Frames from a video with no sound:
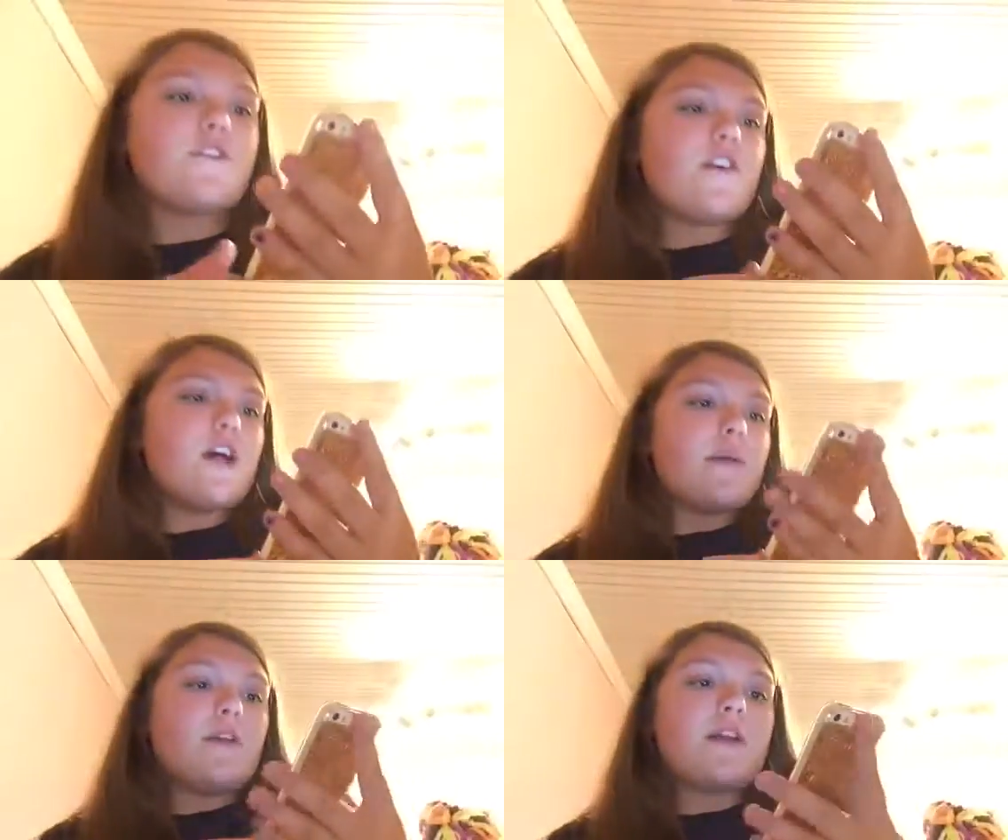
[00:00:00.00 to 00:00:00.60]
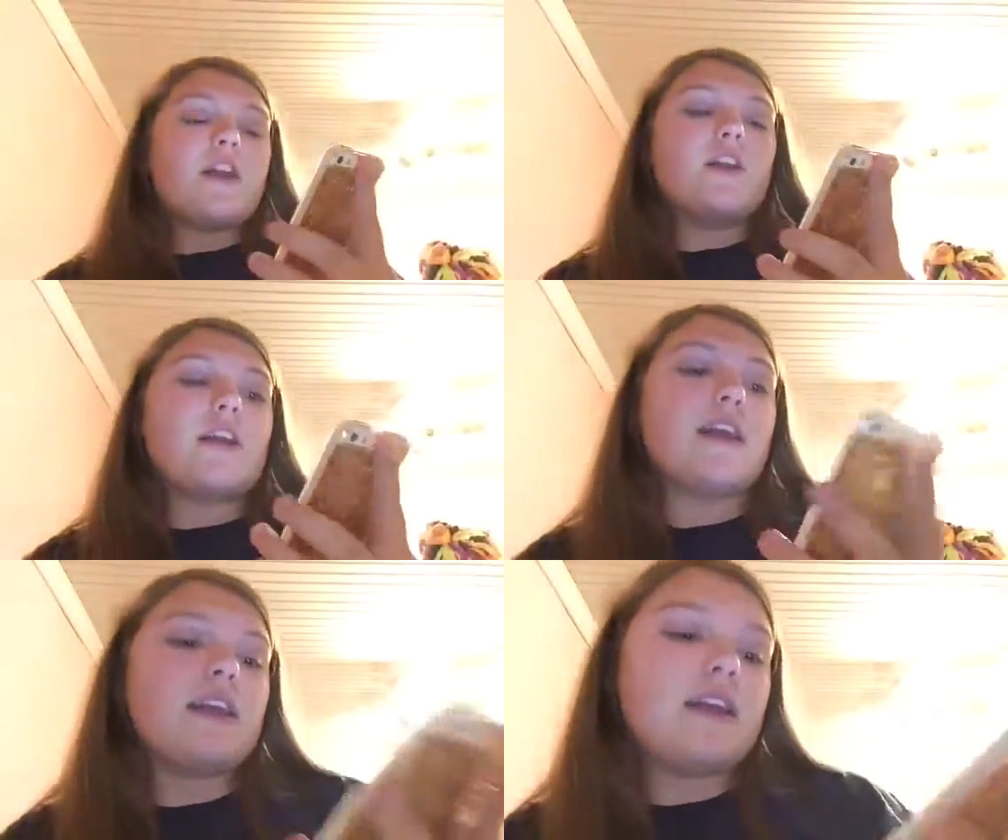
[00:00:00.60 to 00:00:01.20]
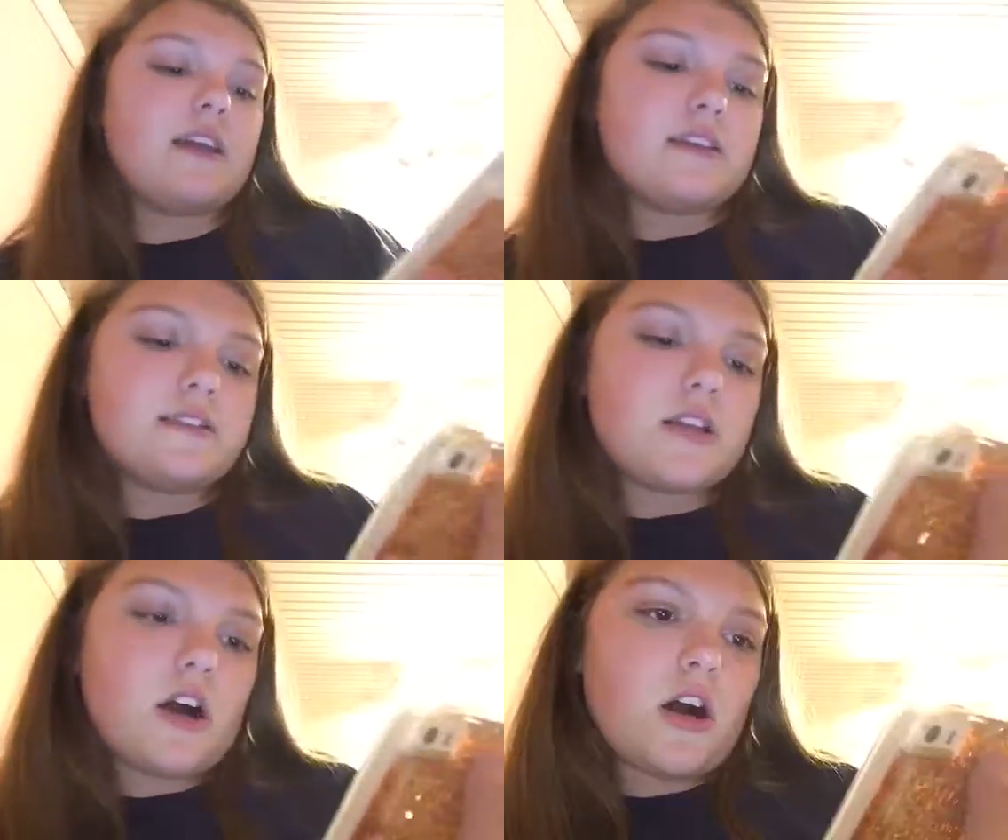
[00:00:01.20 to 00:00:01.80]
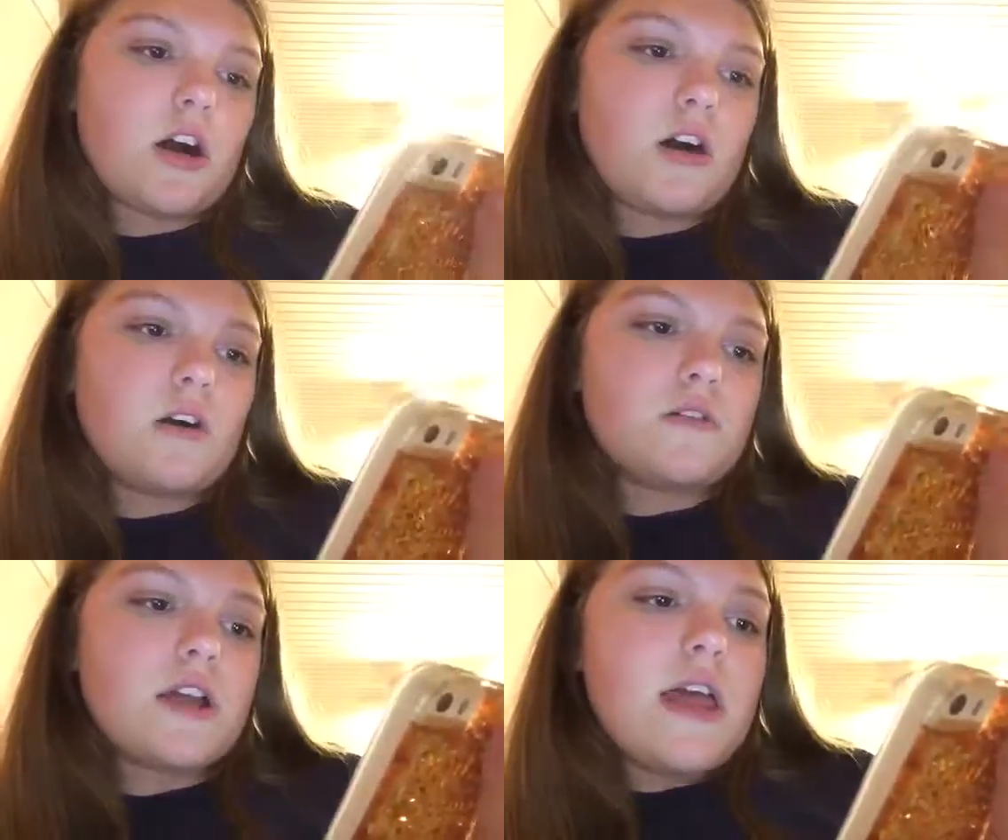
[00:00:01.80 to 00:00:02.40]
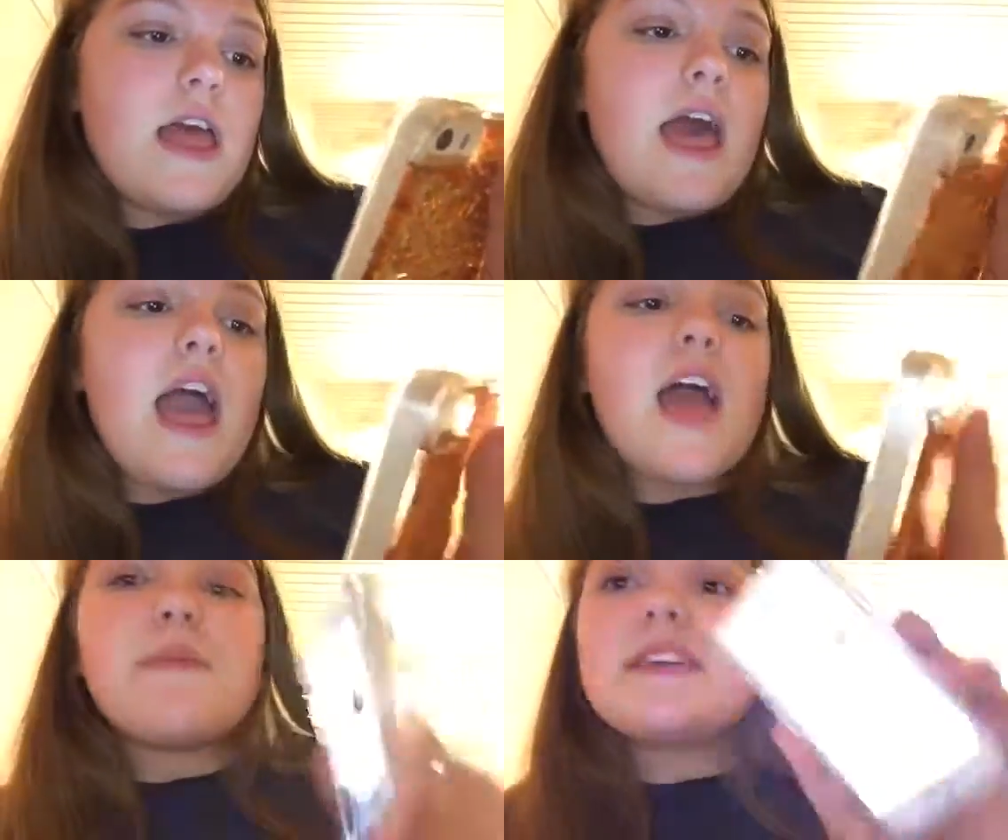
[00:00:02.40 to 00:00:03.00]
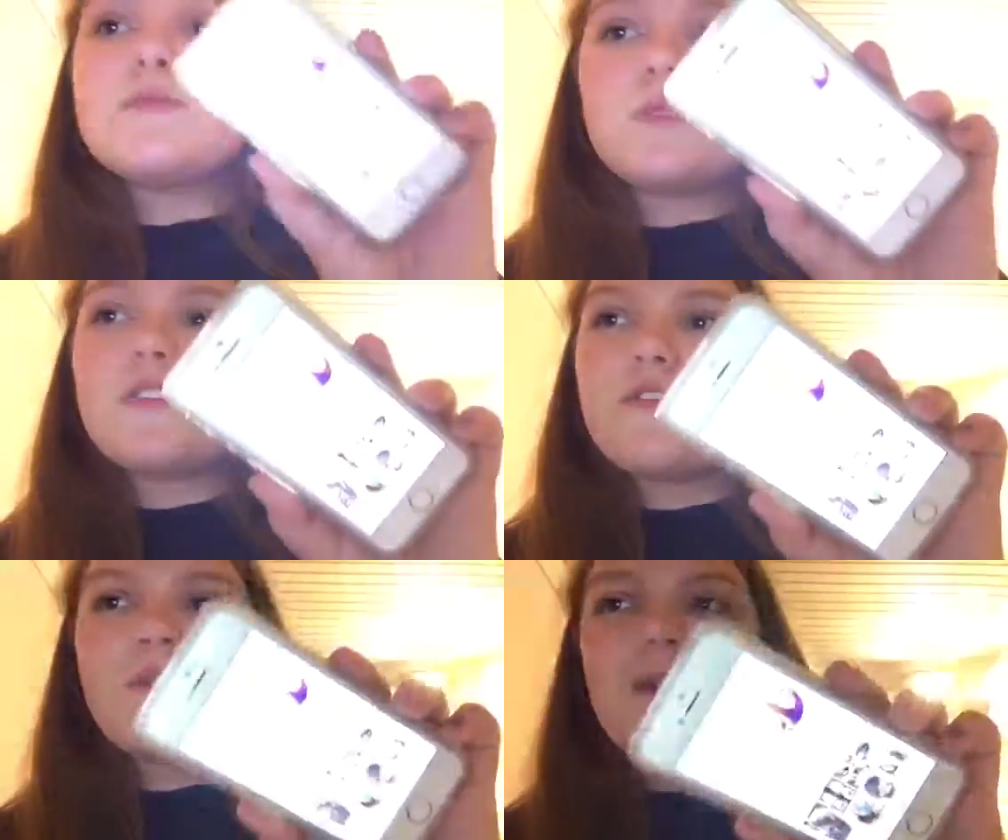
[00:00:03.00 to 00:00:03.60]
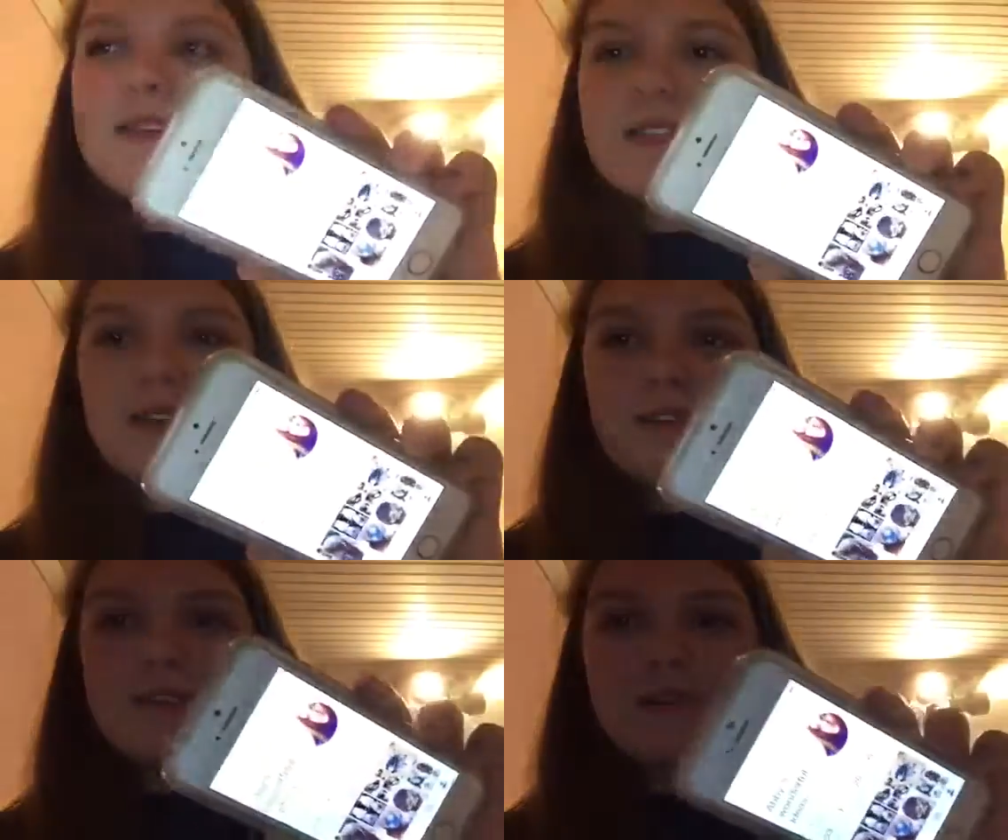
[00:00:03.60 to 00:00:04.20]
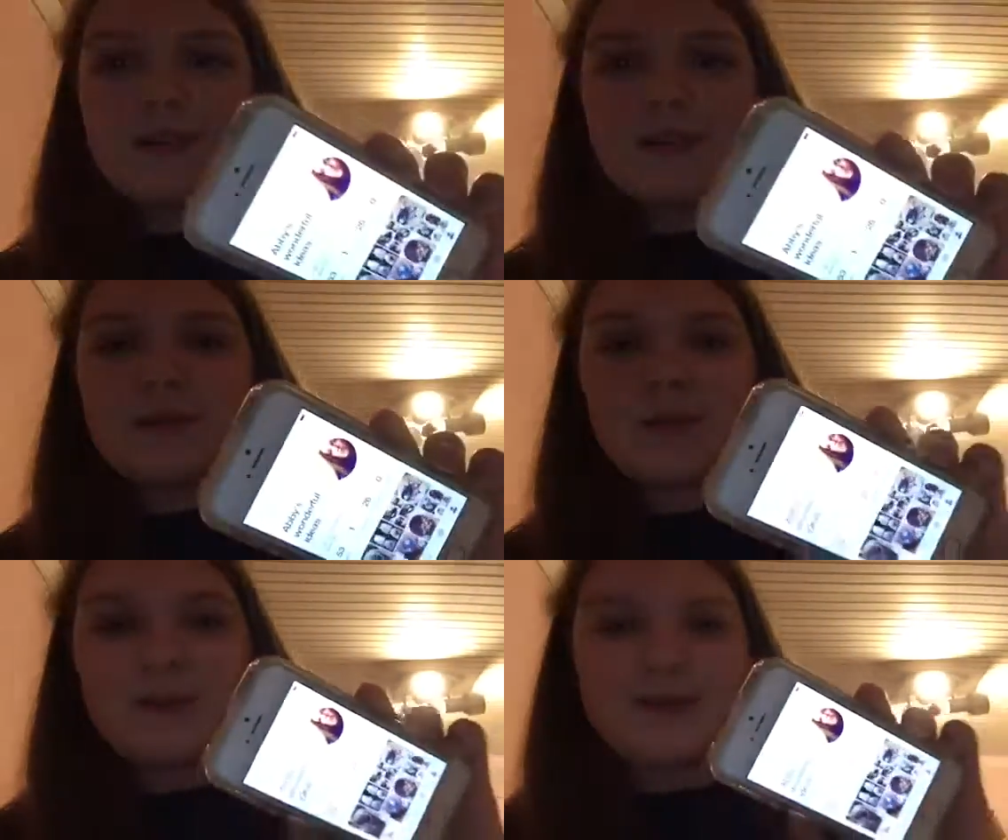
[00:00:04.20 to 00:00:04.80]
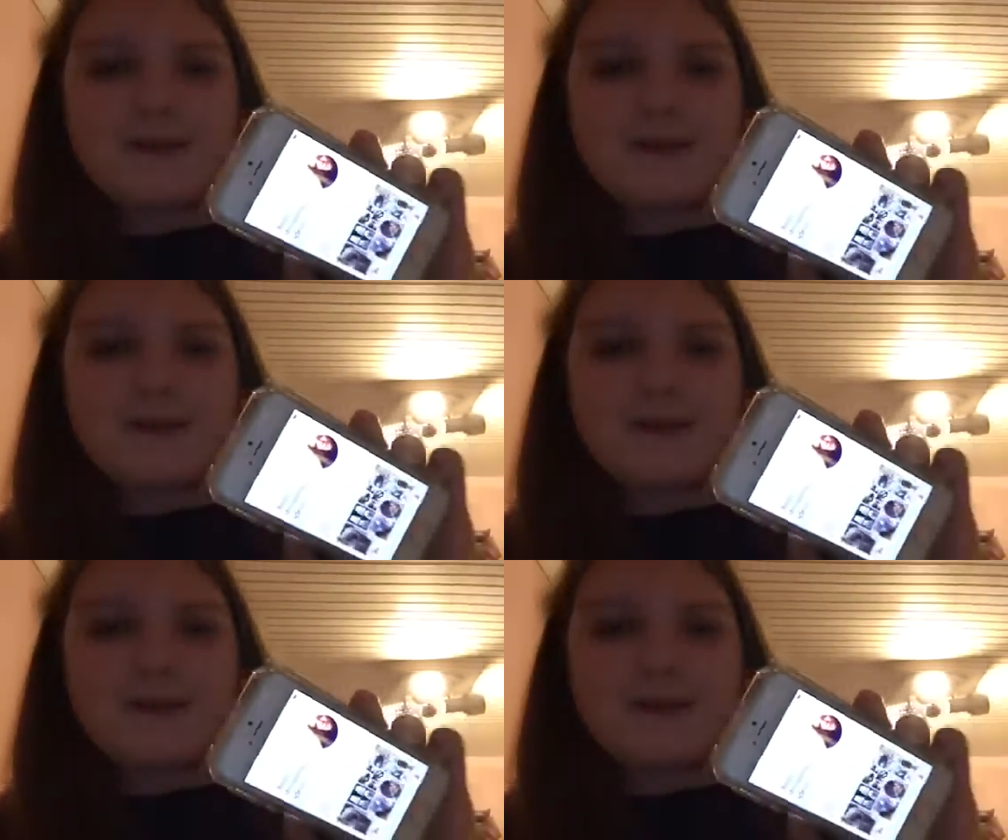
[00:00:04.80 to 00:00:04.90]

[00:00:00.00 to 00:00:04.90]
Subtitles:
want to follow me on here, it is called Abby's Wonderful Ideas. Because I'm going to